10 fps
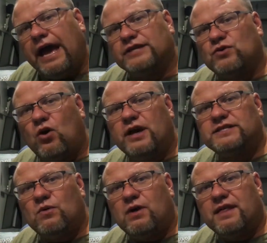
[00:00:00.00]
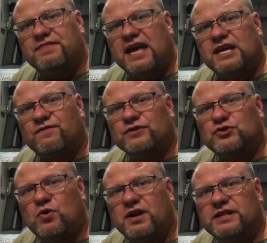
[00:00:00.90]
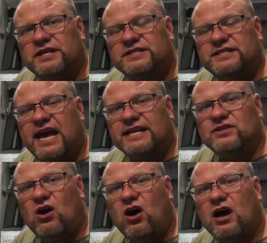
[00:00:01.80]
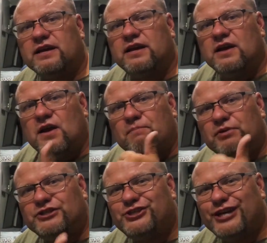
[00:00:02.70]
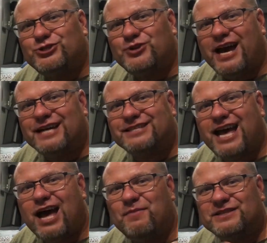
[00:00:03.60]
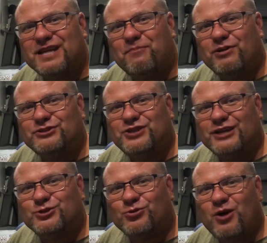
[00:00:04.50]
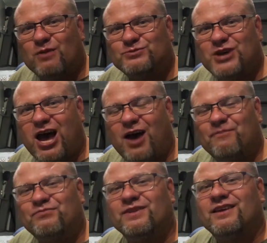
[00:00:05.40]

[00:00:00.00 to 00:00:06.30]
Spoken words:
As always, I want to thank you for joining this Tech Talk. Appreciate you guys' comments. I appreciate your thumbs up.